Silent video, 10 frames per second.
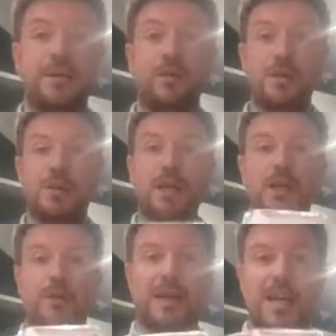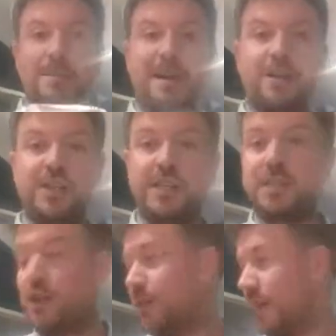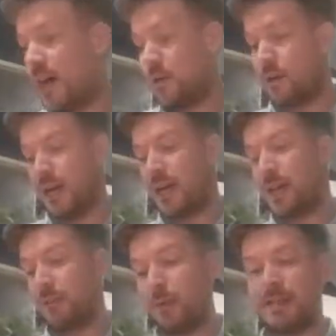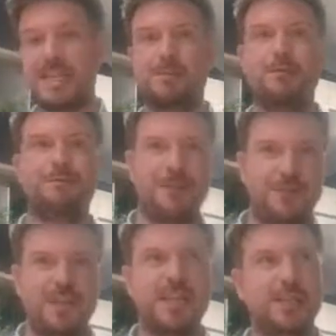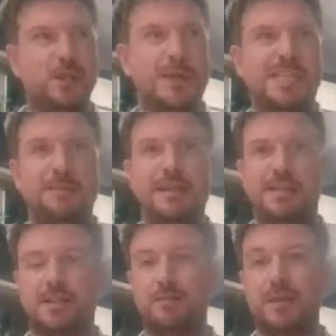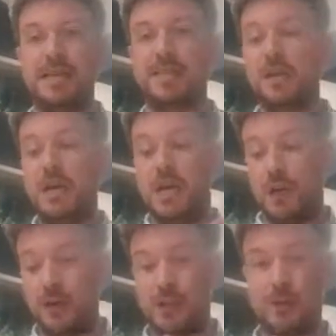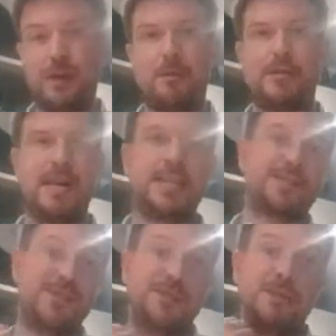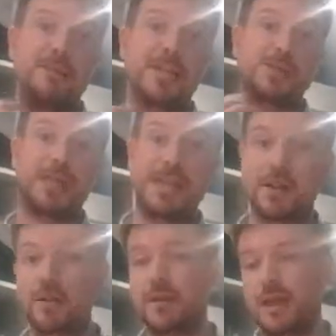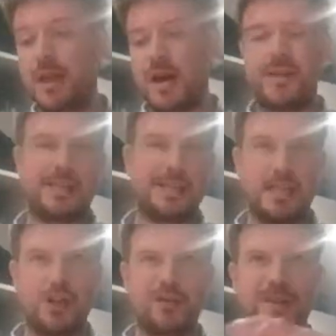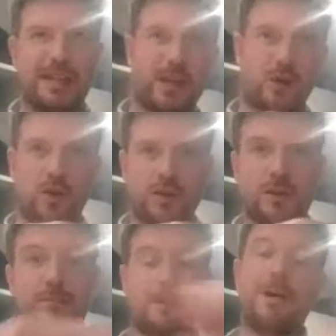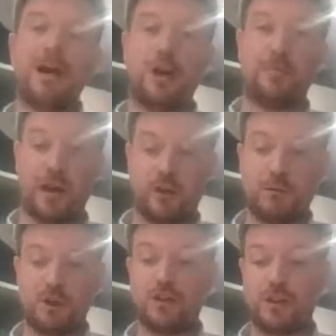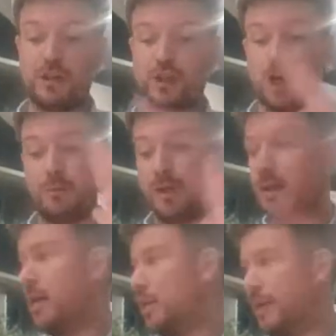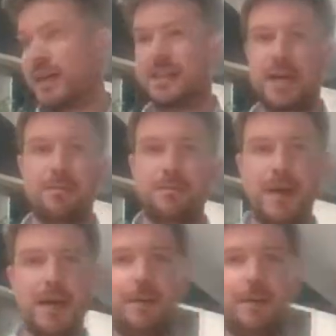night one as well, you want to get your mac and cheese in the oven now, and that probably takes about 15 to 20 minutes to complete. You want to do it about 10 to 15 minutes with the lid on, and then take the lid off and get that all. The panko breadcrumbs already on the top, so I get them